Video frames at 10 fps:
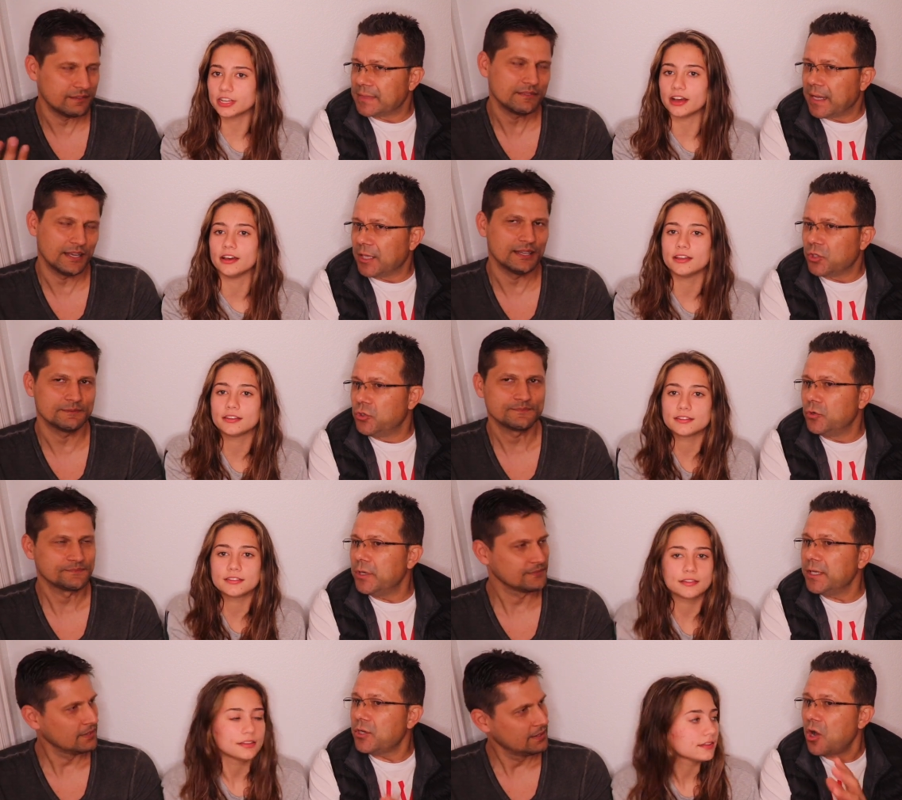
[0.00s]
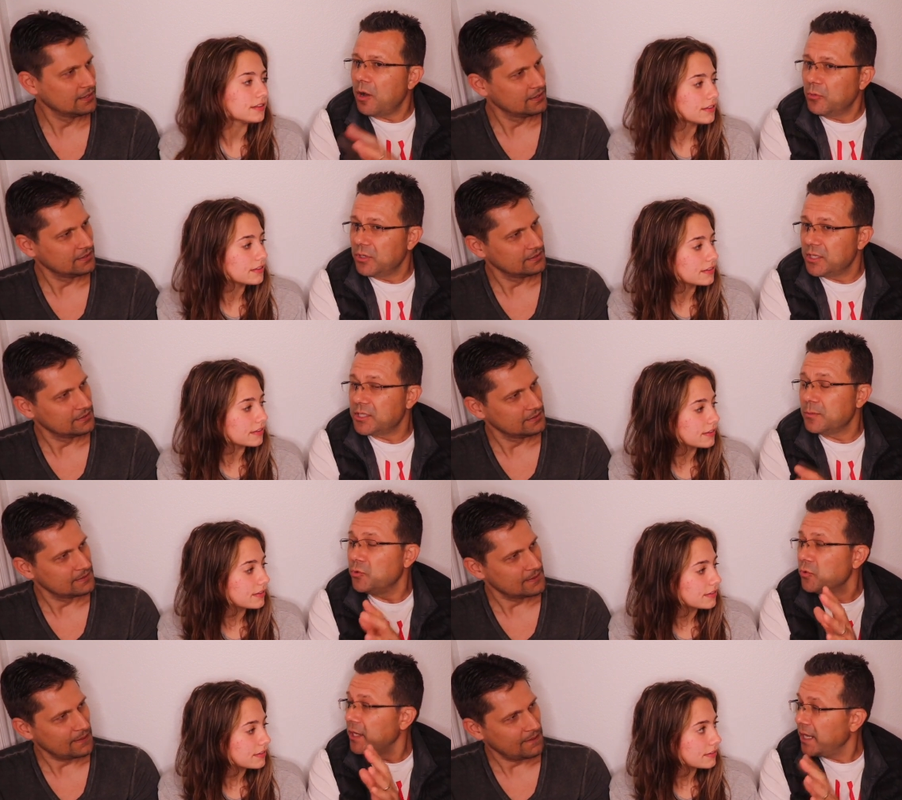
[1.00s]
Speaker 1: yeah. yeah. During
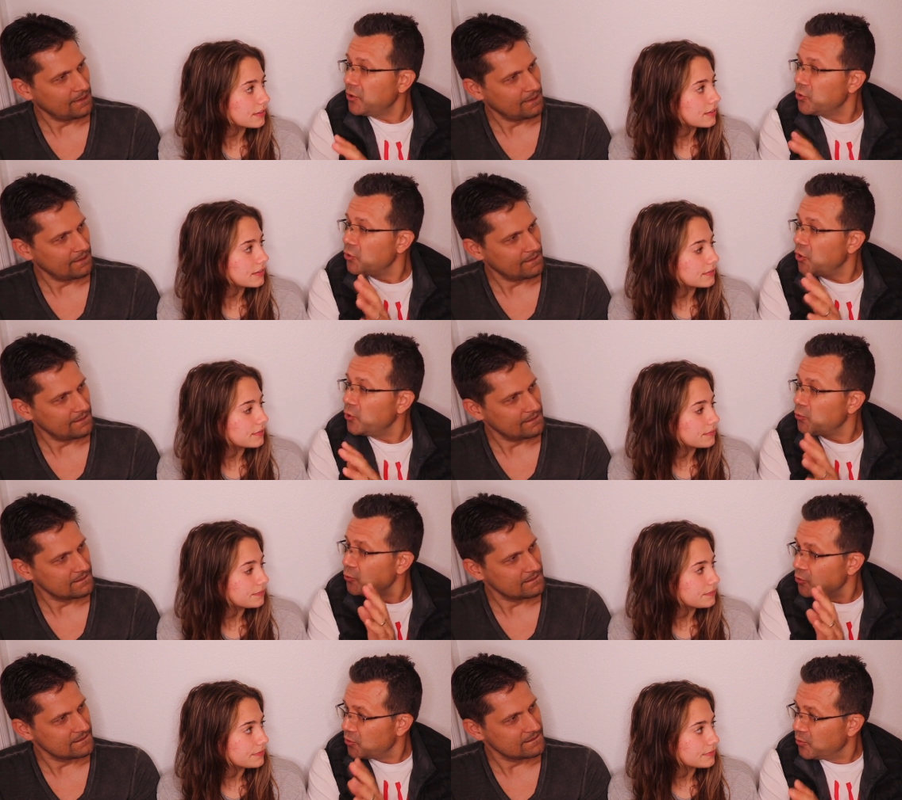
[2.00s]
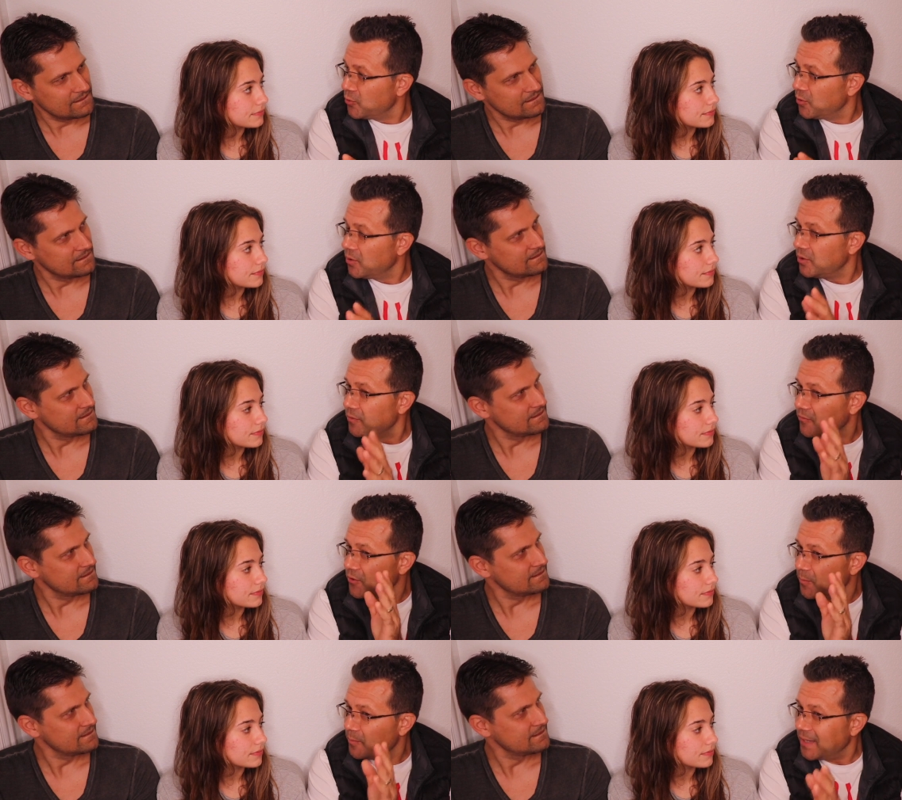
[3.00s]
communism, you had to go to school
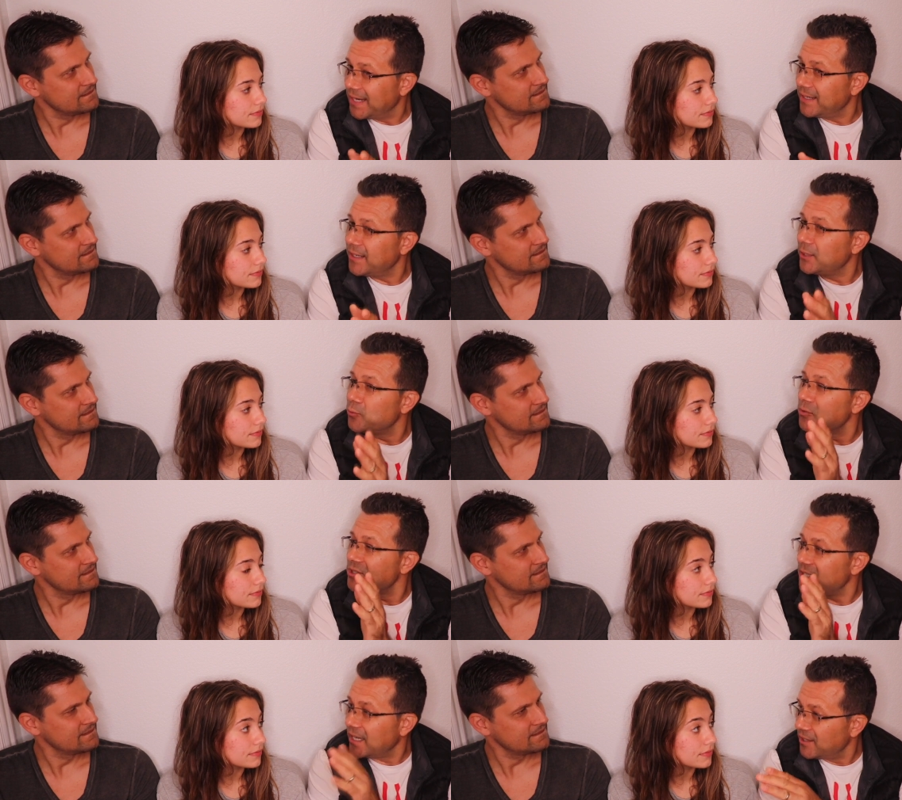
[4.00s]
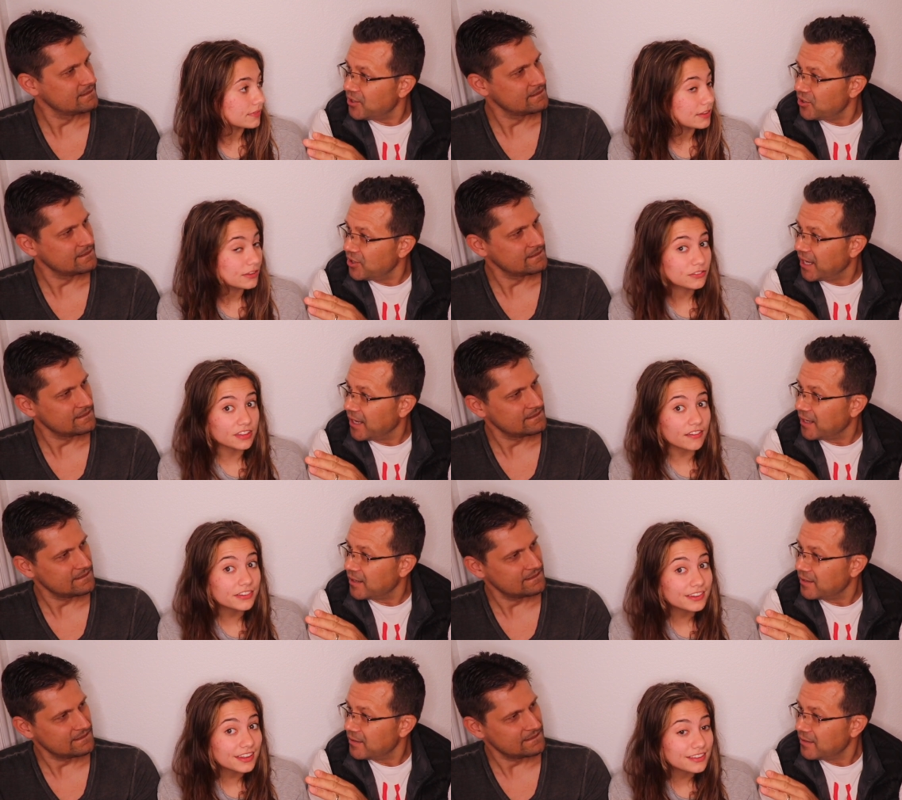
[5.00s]
from Monday to Saturday.
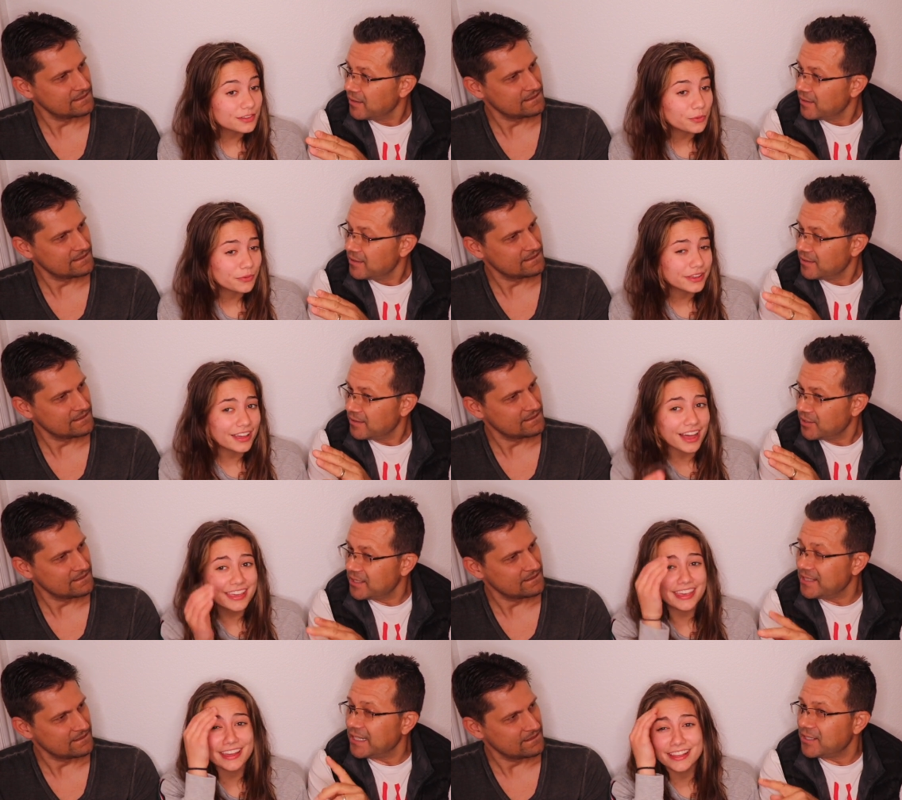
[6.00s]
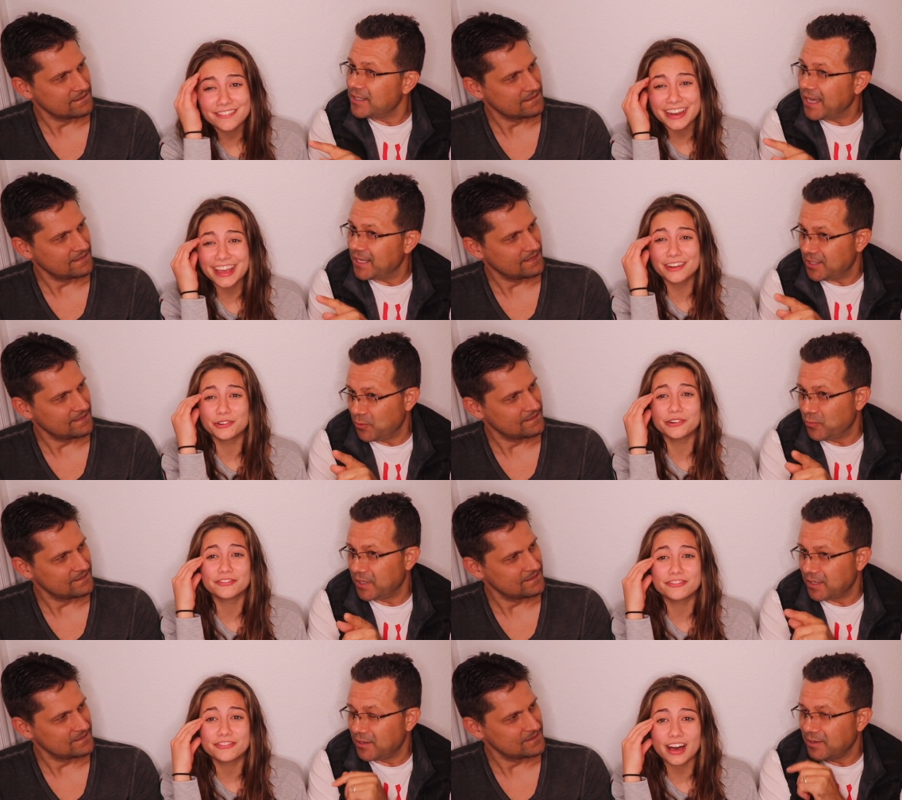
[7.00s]
Seven
Speaker 2: days a week. I can't Six even
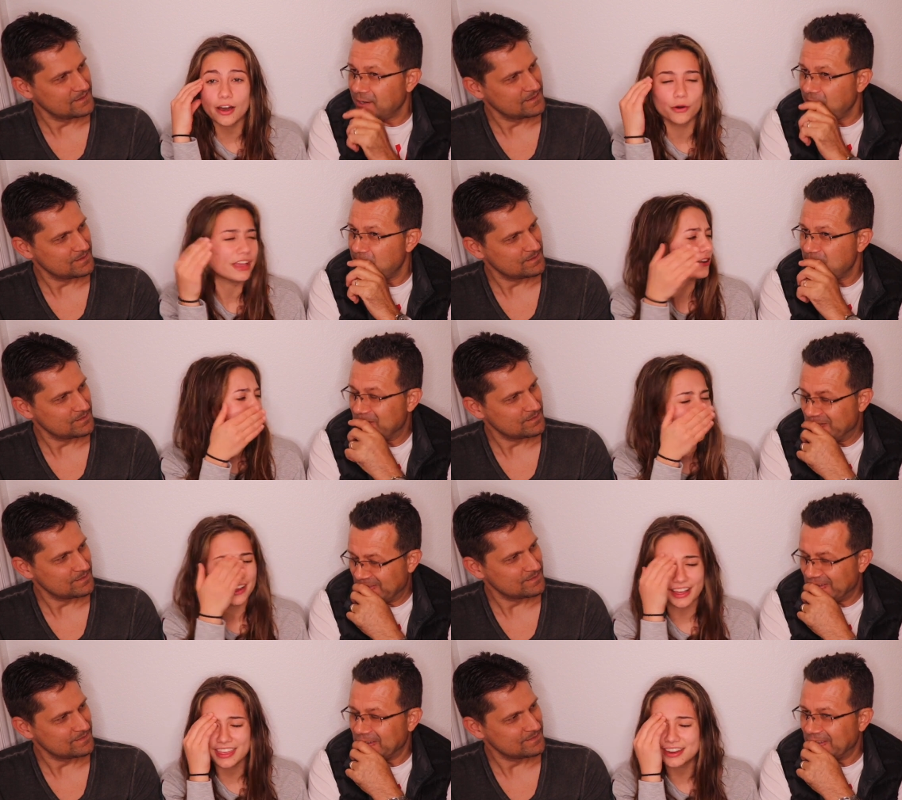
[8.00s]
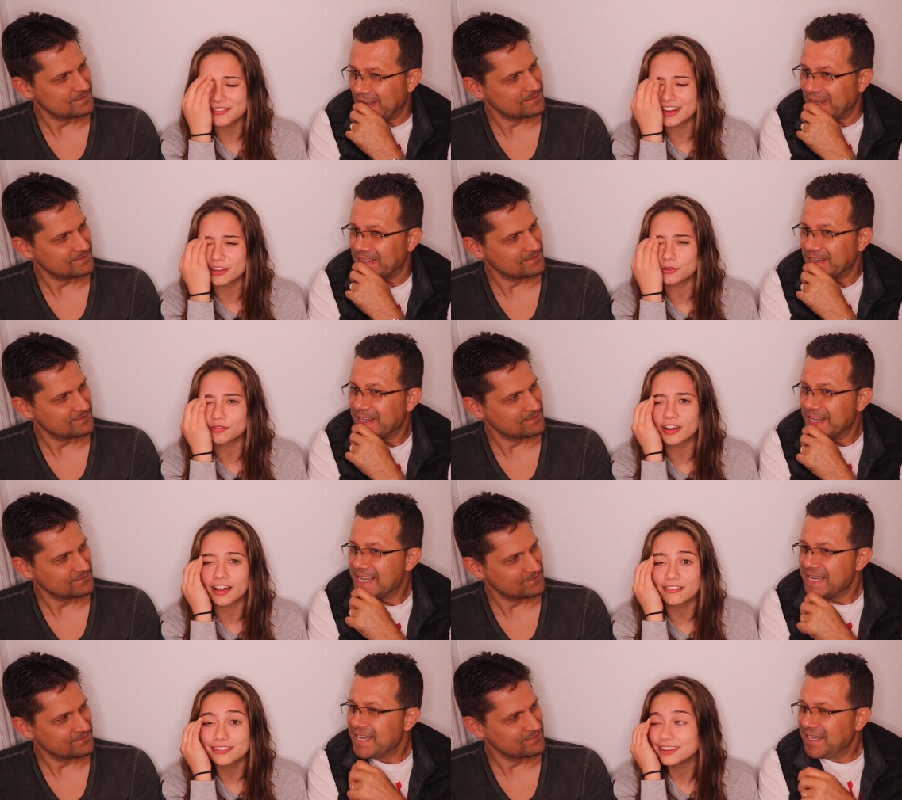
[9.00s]
handle week, five. Oh yeah, you're right. Six I can't days. even handle
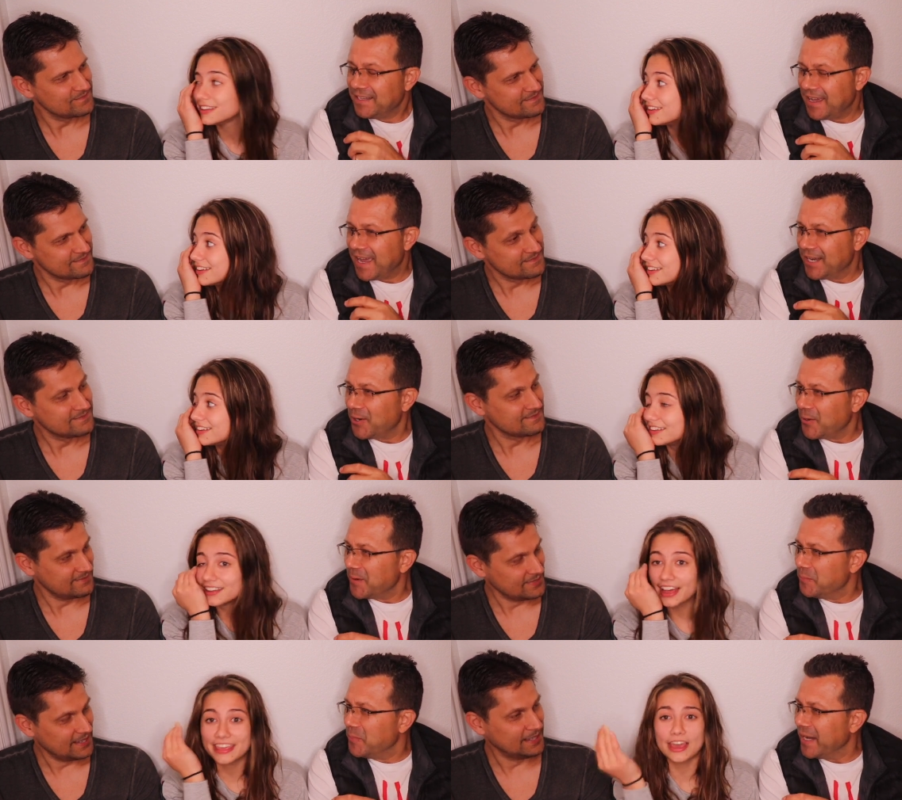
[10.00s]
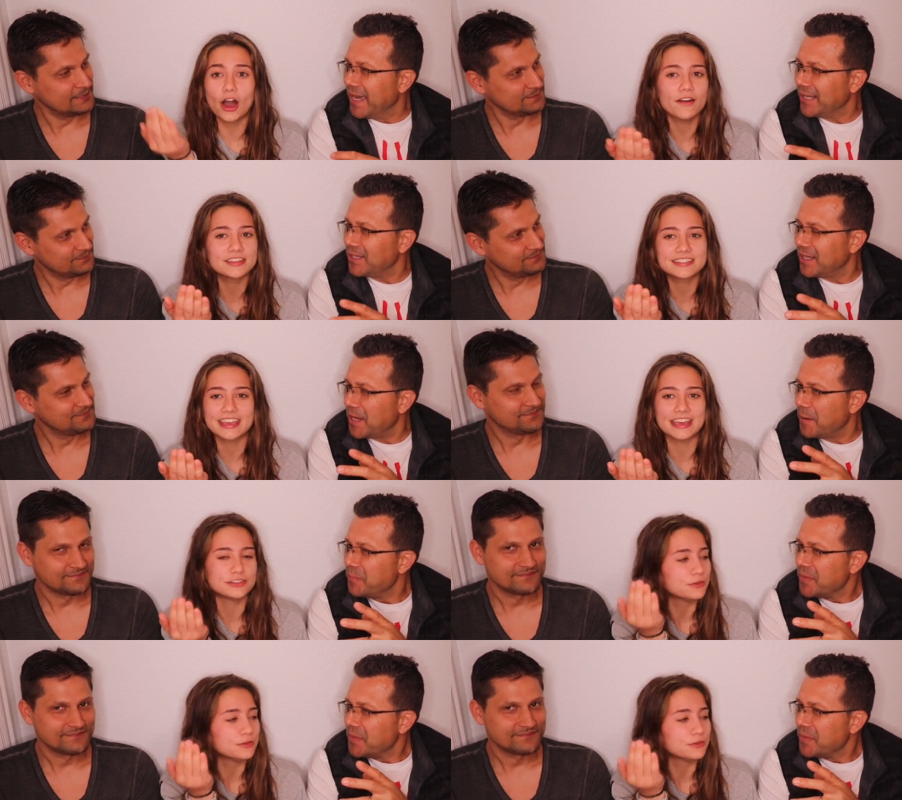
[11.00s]
five.
Speaker 1: Yeah, I know. I but, can't, obviously uh, can't